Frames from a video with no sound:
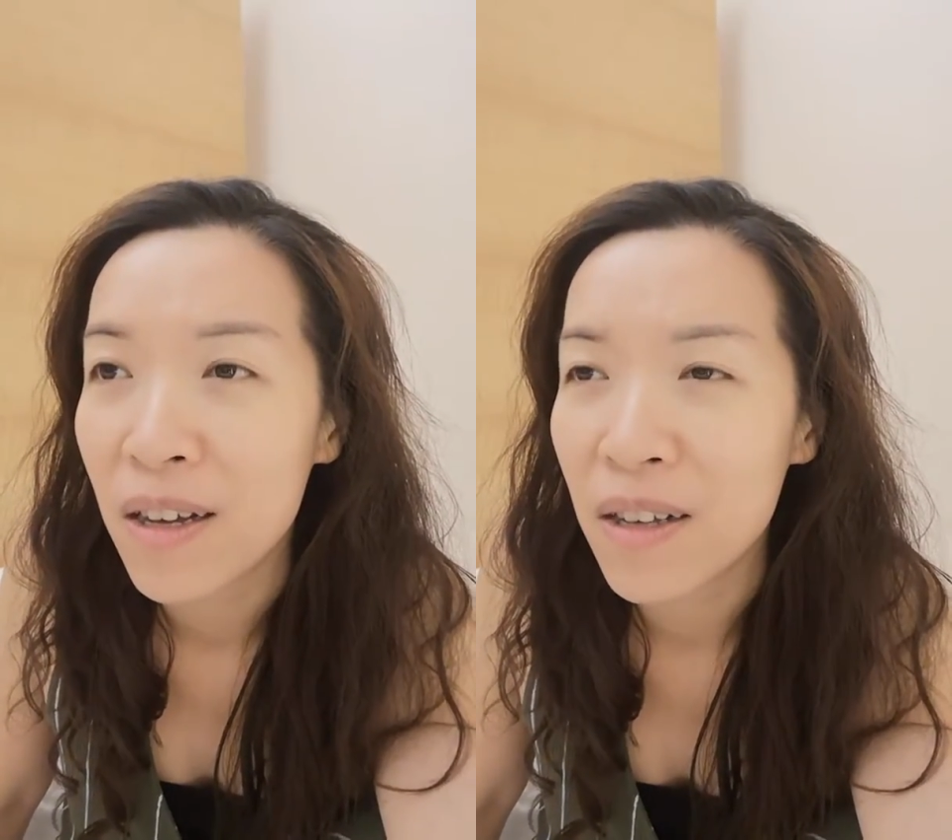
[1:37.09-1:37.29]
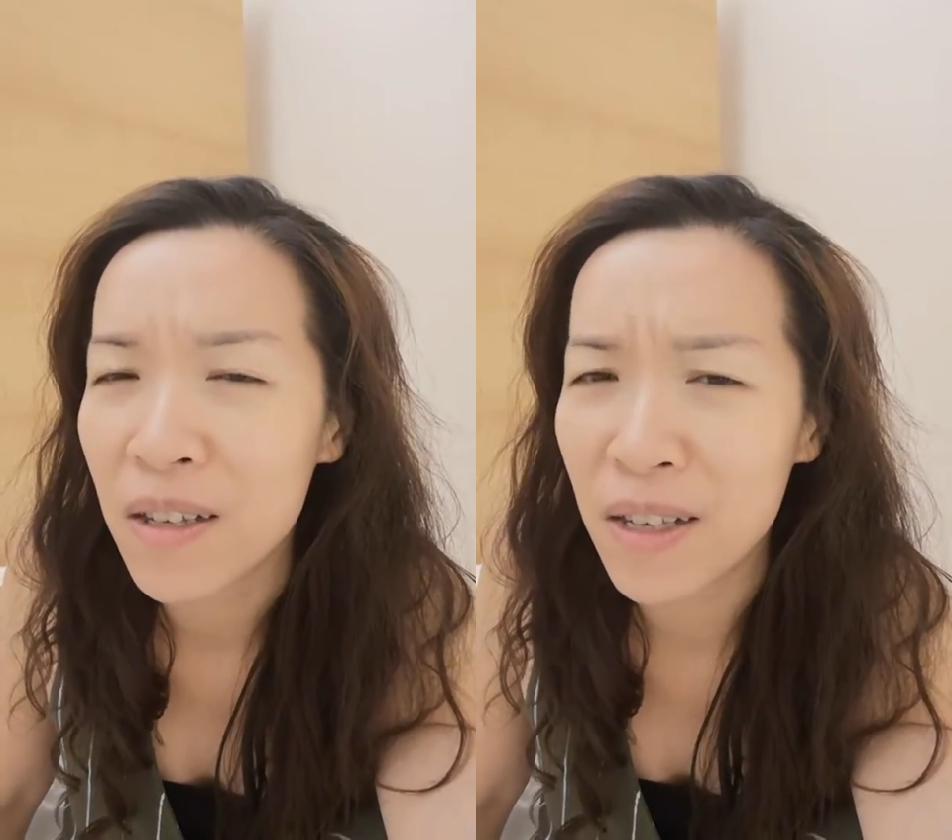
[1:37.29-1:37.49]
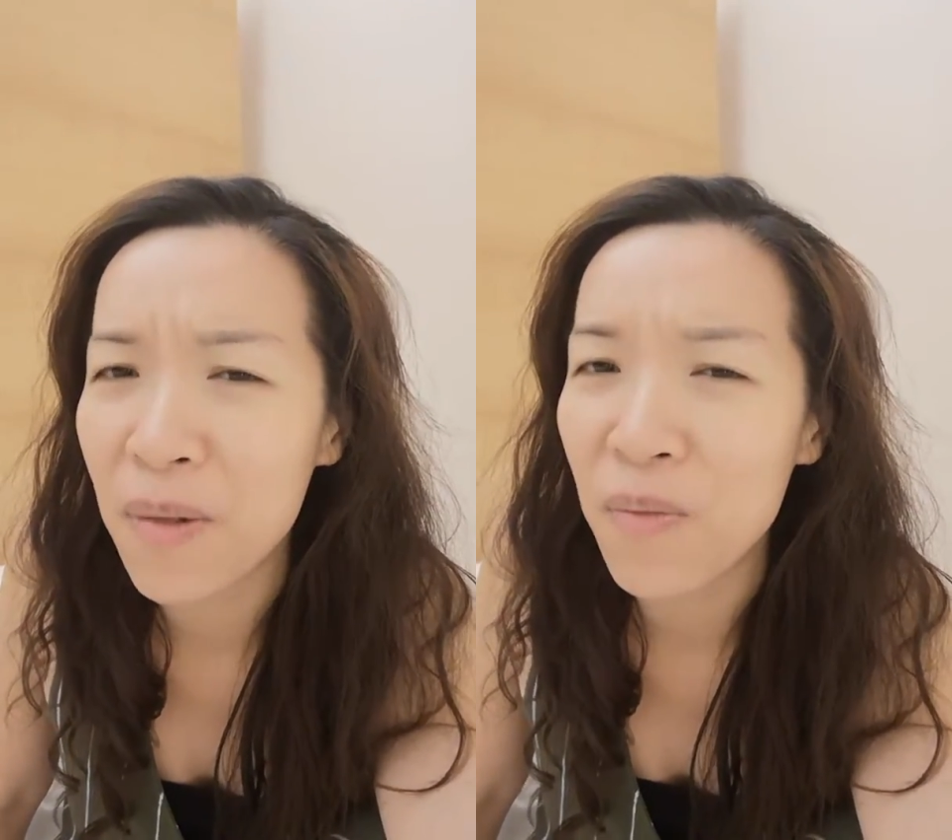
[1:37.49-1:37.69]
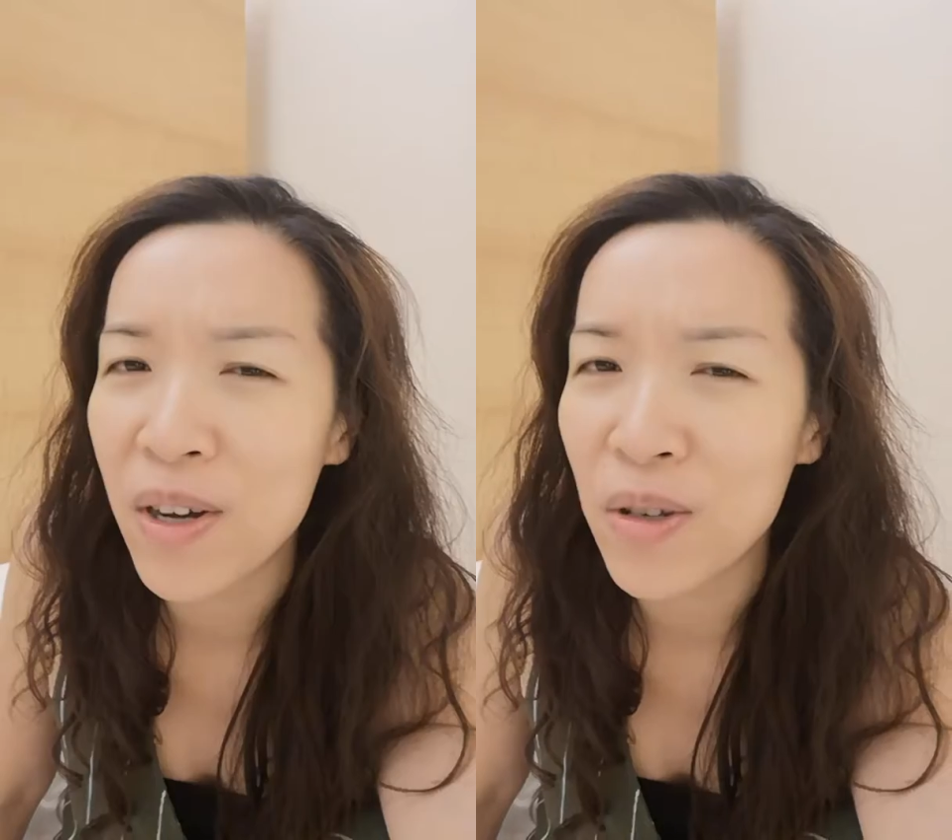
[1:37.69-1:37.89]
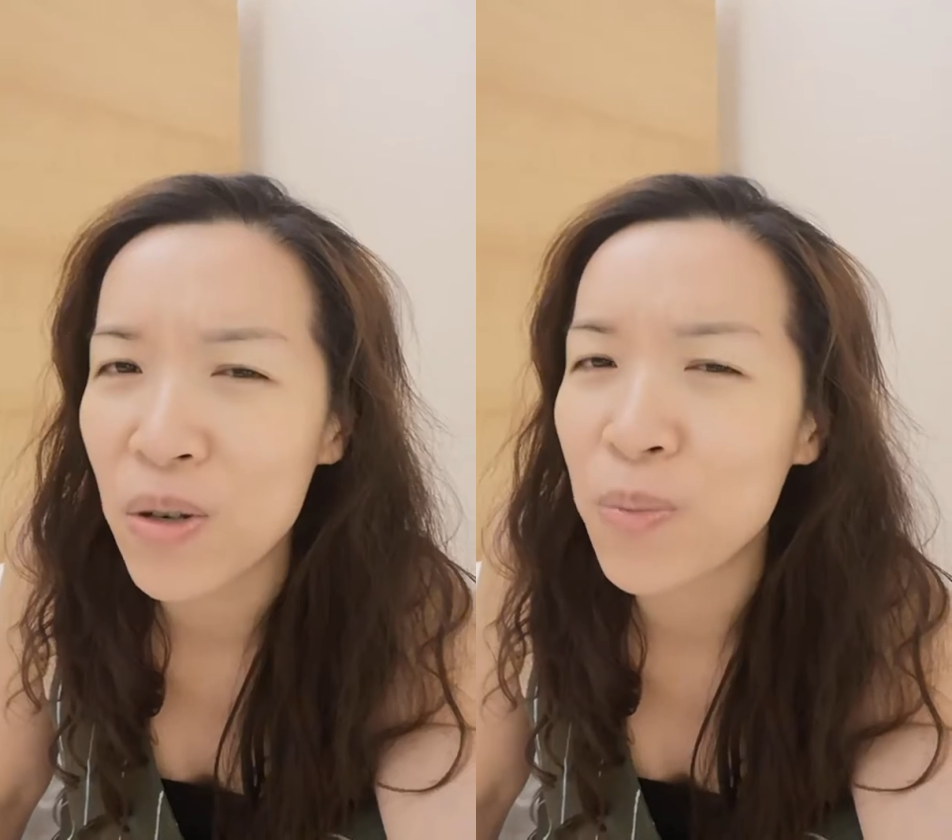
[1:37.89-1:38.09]

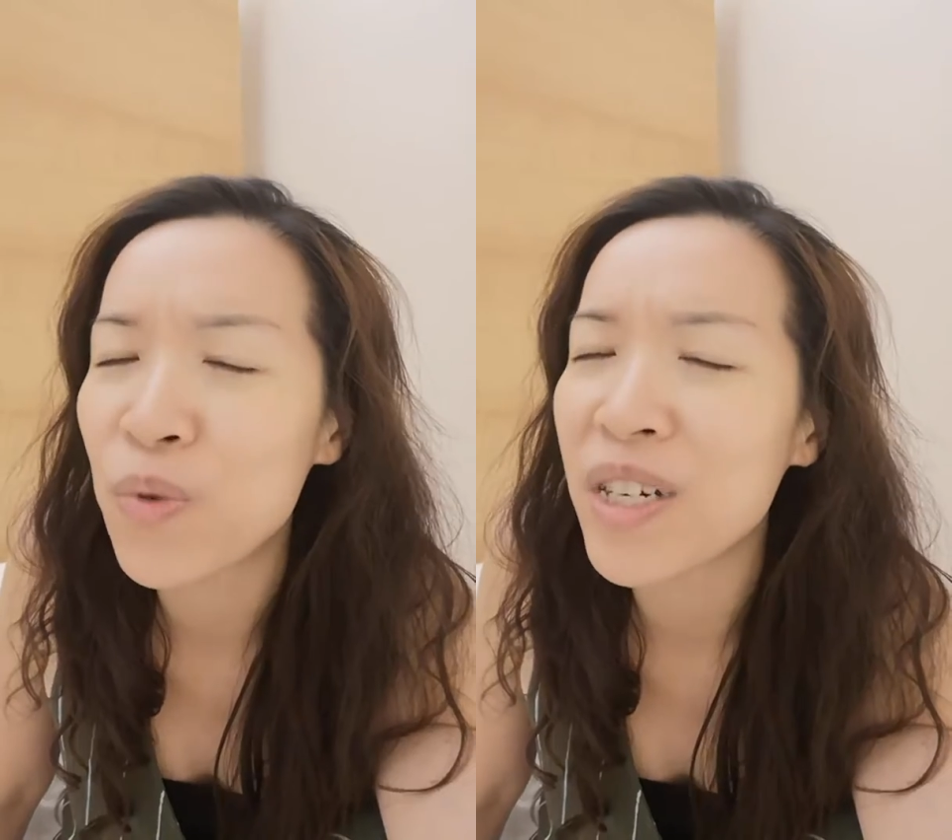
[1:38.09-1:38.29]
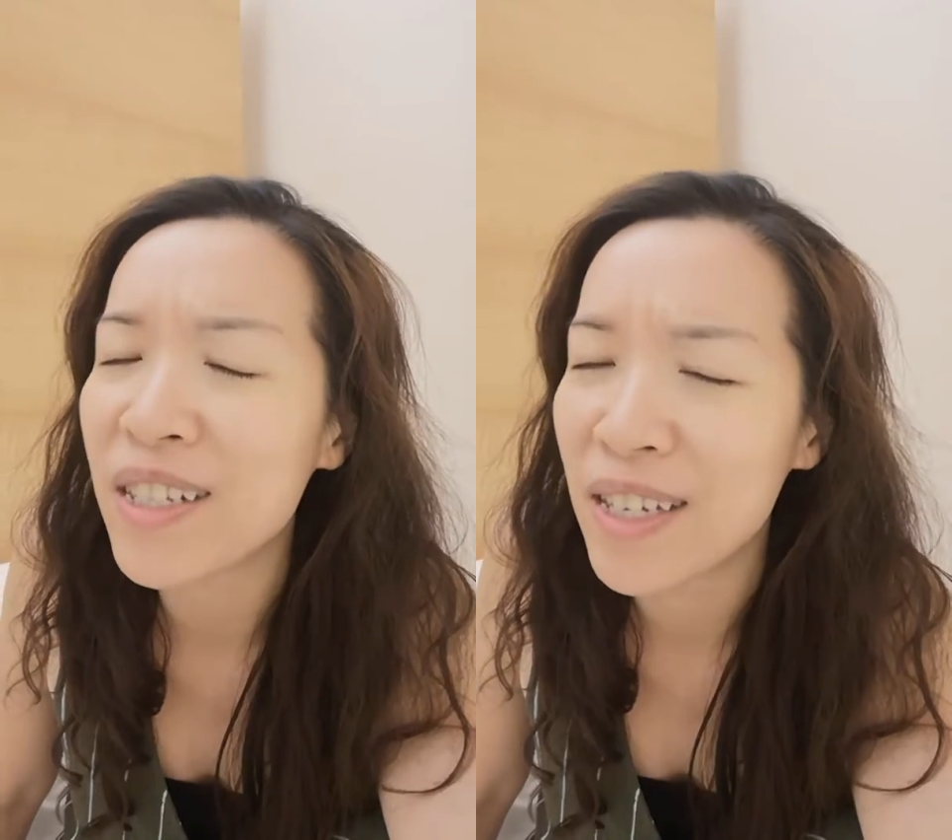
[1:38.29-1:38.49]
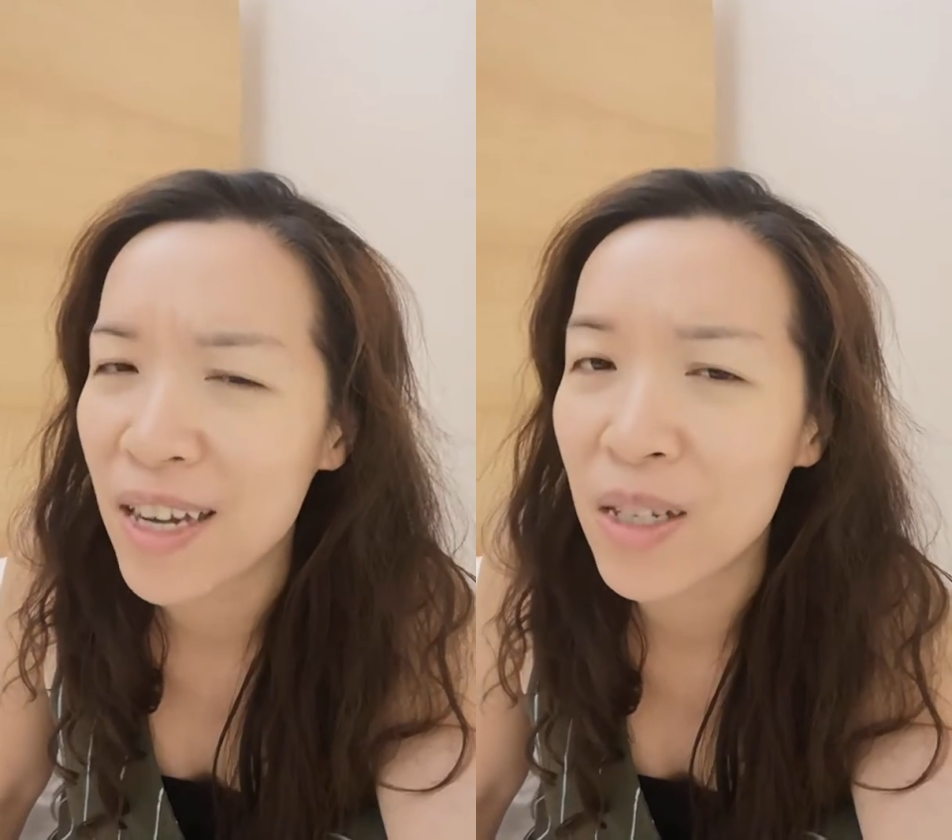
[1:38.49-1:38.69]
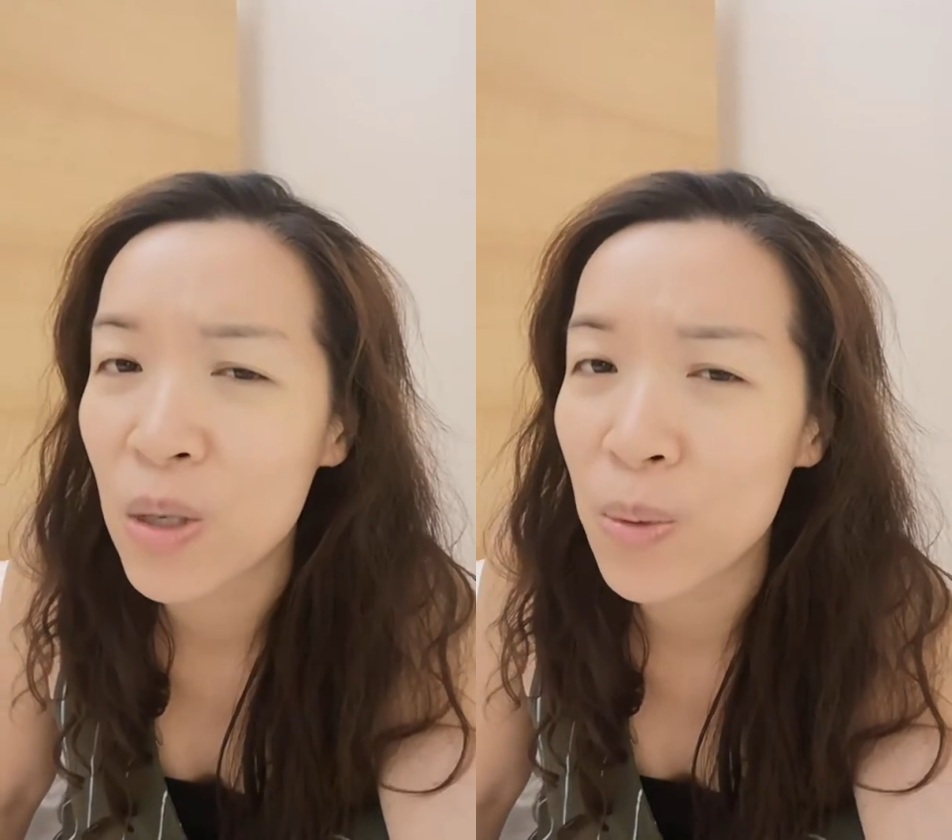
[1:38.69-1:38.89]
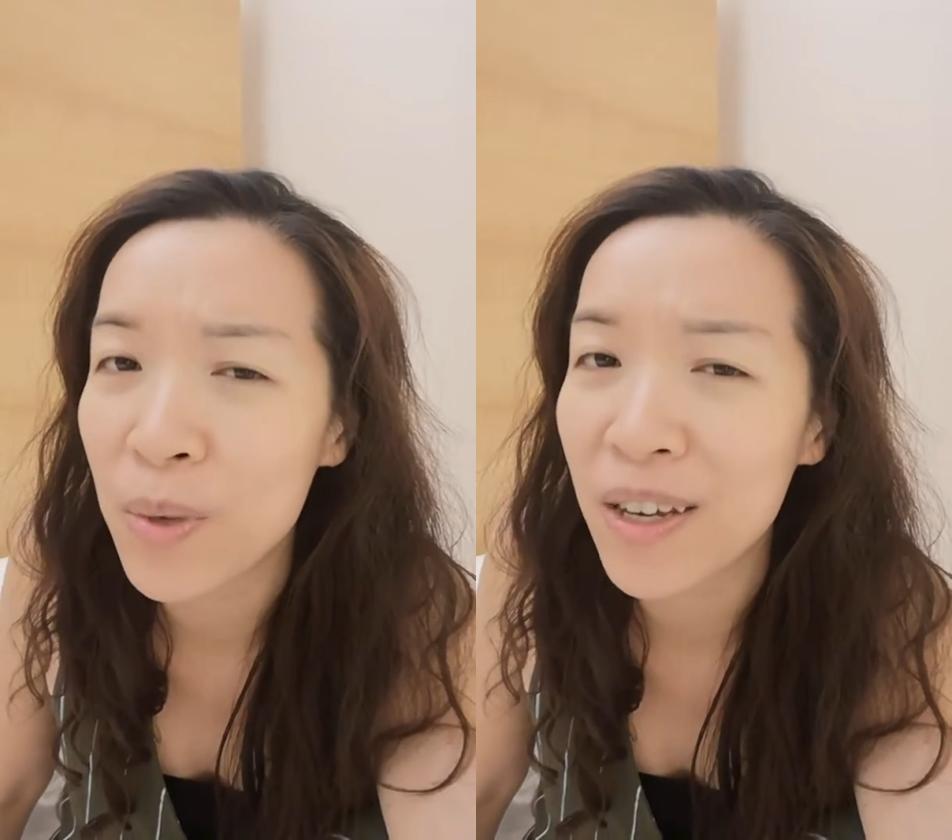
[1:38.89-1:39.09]
someone you pretend
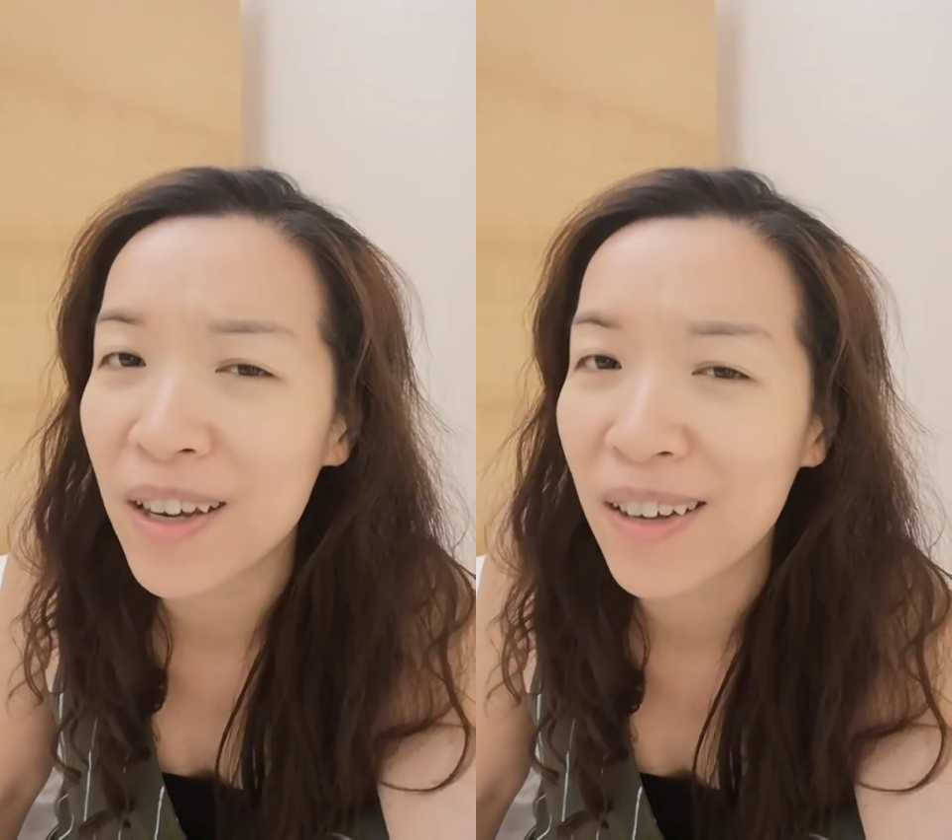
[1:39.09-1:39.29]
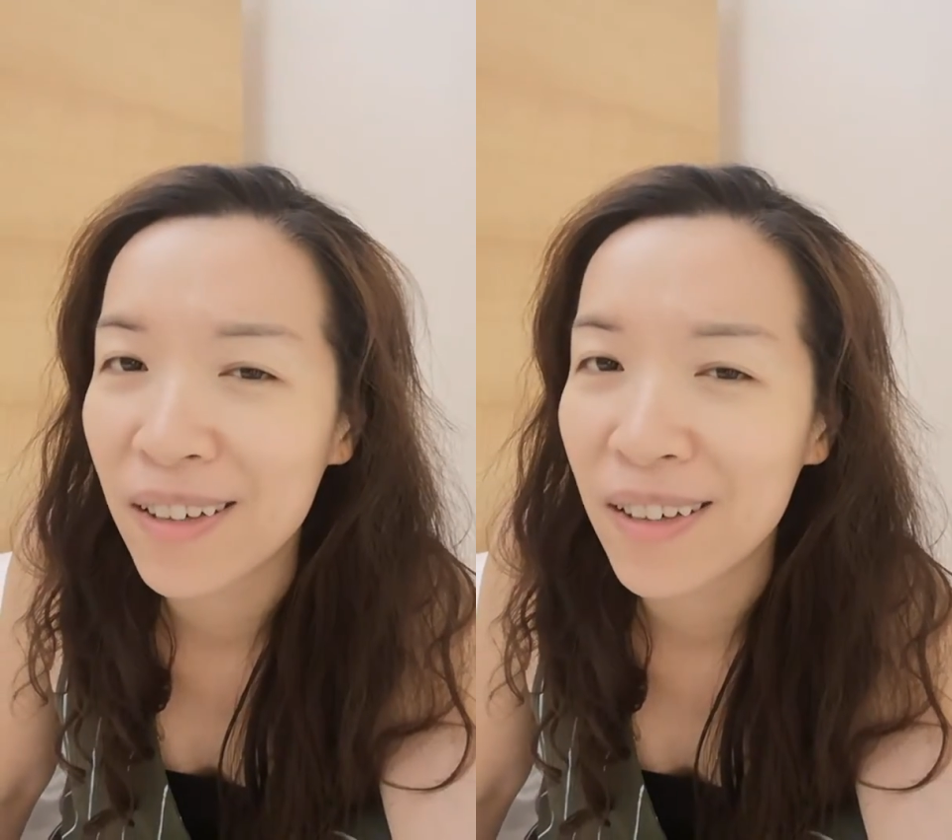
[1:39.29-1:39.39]
to be.